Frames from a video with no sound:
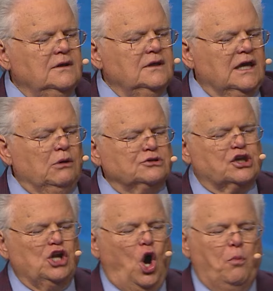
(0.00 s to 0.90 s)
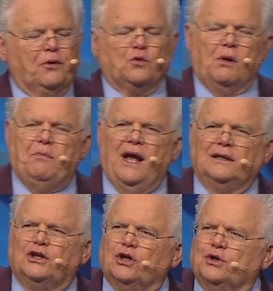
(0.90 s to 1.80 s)
He was an open
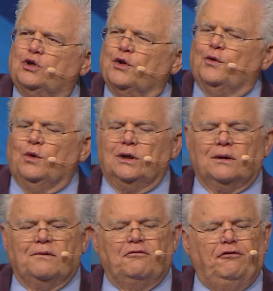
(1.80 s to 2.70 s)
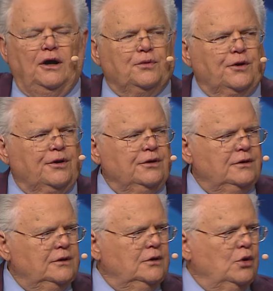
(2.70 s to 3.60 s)
rebellion to the will of the Father.
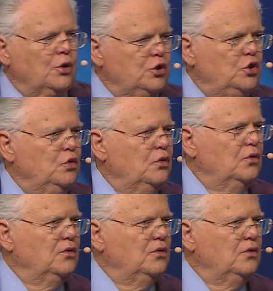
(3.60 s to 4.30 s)
Or you?